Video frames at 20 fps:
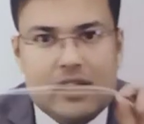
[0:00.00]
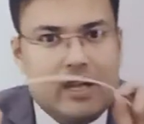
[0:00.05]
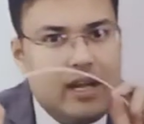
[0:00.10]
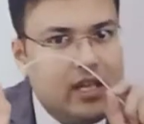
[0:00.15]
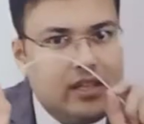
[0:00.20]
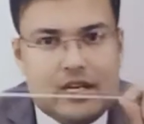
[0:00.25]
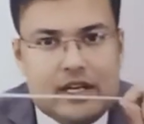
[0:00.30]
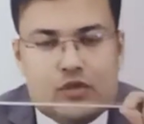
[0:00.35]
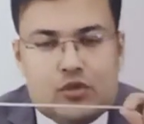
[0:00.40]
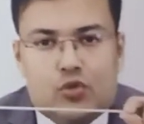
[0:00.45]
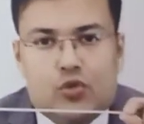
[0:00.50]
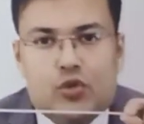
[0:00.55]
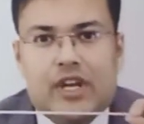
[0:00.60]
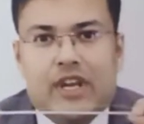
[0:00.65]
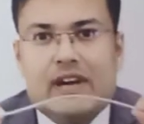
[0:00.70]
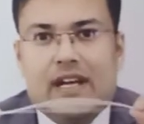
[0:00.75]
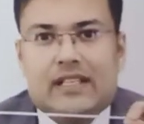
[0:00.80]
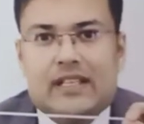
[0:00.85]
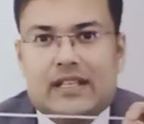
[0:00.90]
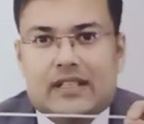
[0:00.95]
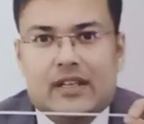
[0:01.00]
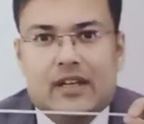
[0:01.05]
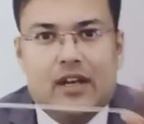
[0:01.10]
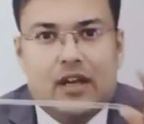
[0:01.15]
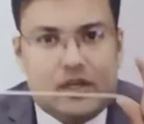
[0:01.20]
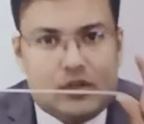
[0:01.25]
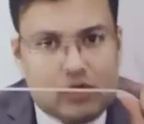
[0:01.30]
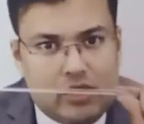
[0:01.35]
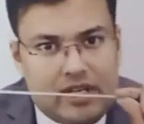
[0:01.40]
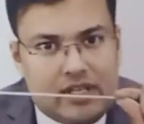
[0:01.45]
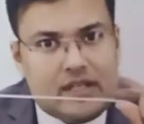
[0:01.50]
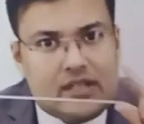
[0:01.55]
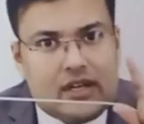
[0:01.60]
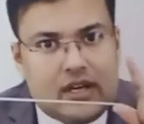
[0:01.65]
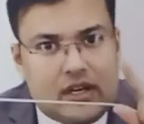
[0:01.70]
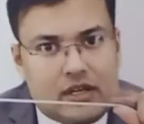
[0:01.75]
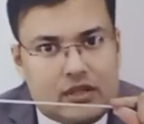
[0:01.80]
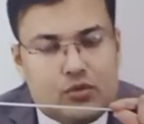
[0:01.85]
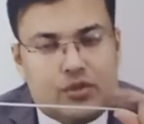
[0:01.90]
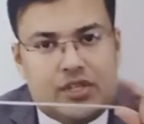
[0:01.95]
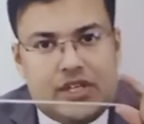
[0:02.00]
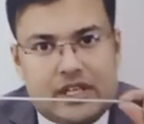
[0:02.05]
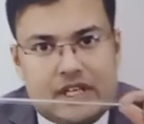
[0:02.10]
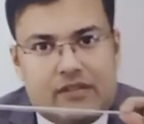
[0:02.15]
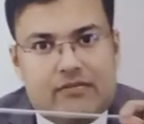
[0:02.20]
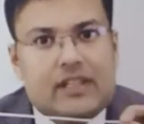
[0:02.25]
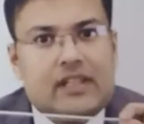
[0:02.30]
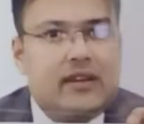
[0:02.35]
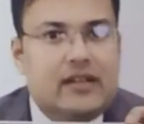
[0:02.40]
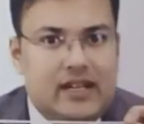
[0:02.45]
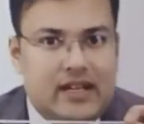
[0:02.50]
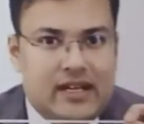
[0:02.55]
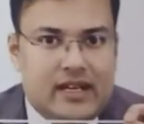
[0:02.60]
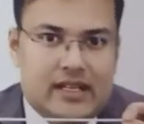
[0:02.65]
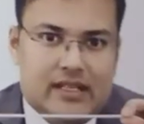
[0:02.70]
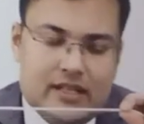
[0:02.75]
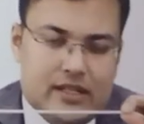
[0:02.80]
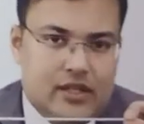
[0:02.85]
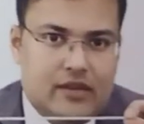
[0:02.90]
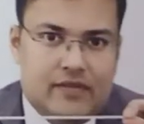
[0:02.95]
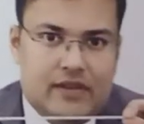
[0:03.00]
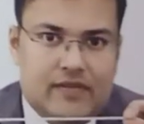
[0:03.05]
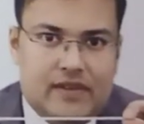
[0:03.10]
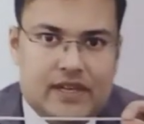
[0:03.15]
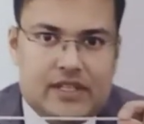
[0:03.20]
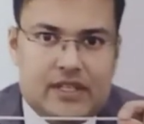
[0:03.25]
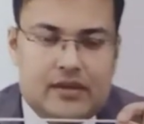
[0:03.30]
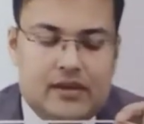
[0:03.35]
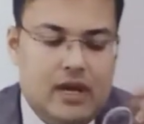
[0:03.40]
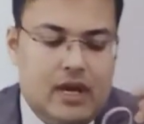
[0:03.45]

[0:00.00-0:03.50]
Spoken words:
there is no crevices, so it is associated with decreased risk of infection.